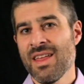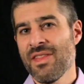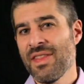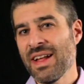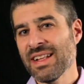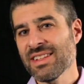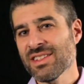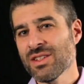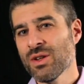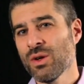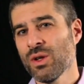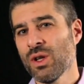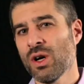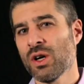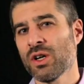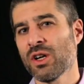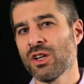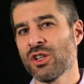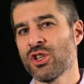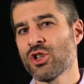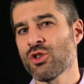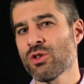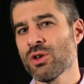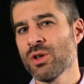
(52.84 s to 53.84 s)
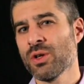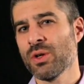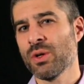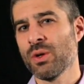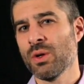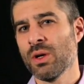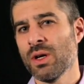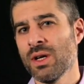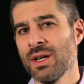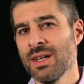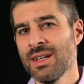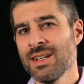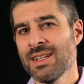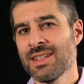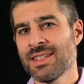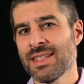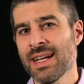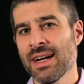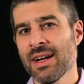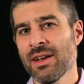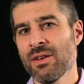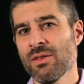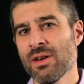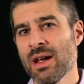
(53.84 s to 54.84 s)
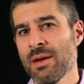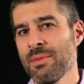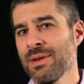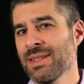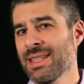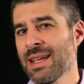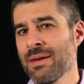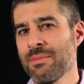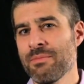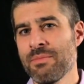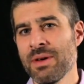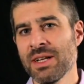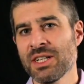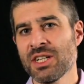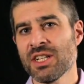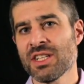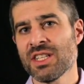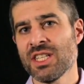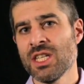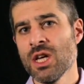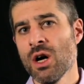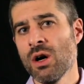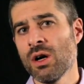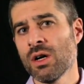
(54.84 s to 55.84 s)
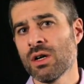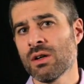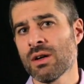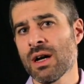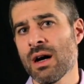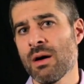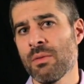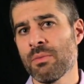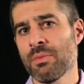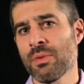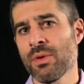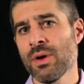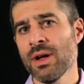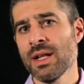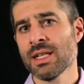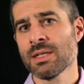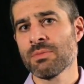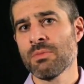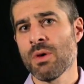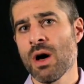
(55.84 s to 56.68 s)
That's no longer true. Saudi Arabia's ambitious young crown prince,